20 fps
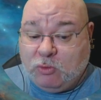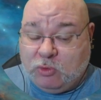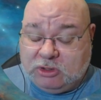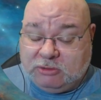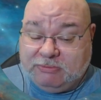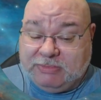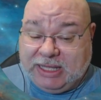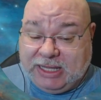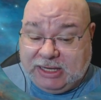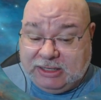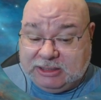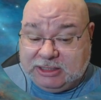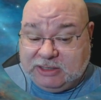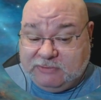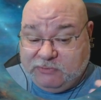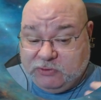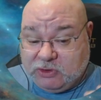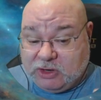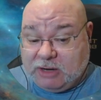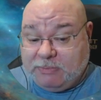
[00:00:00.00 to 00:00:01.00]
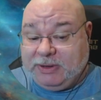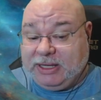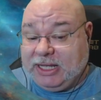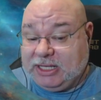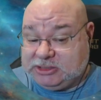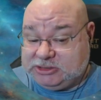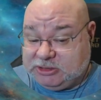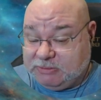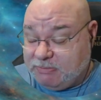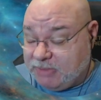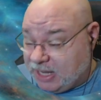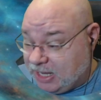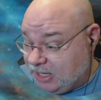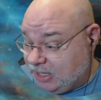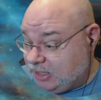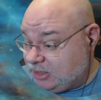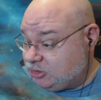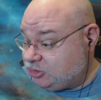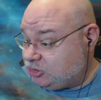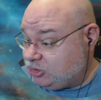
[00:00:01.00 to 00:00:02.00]
will mean that if you're up against a
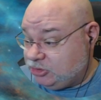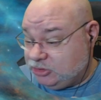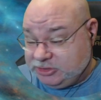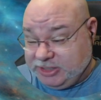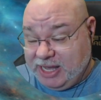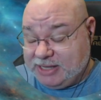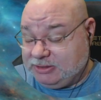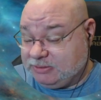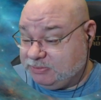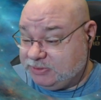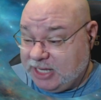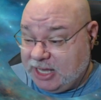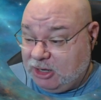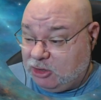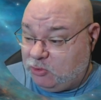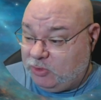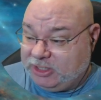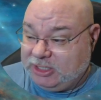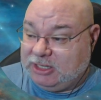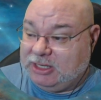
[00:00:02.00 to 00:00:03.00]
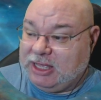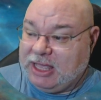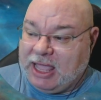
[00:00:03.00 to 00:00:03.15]
mage, you take them down quicker.